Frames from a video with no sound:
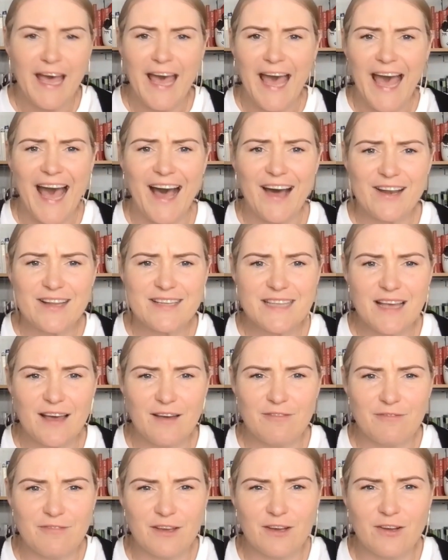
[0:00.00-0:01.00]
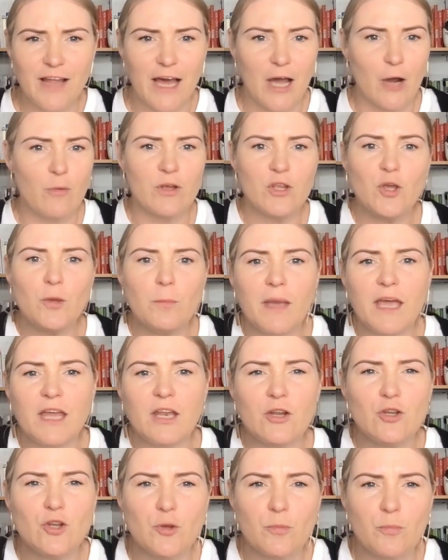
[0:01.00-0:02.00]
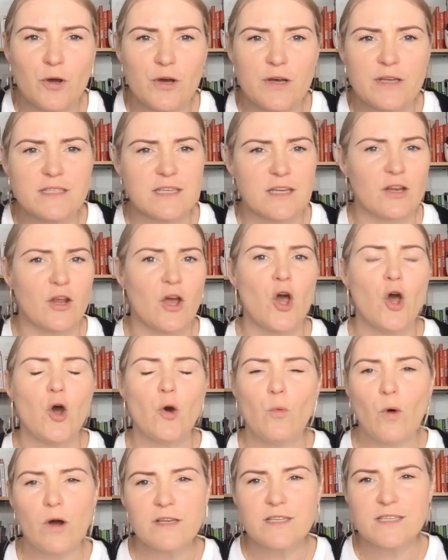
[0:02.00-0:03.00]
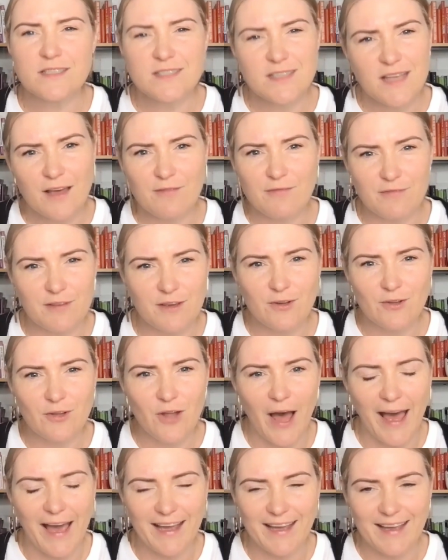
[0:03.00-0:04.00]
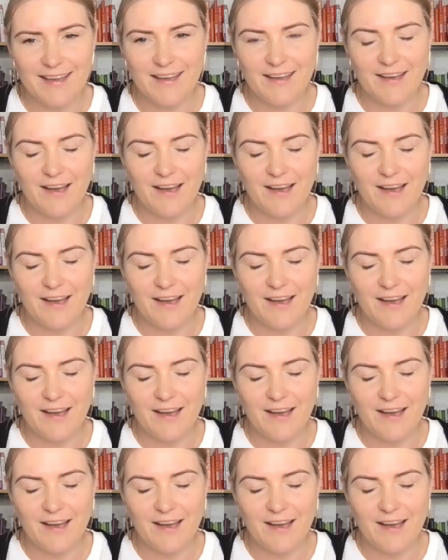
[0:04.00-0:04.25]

how does that feel like when you meet a new person? What does that feel like?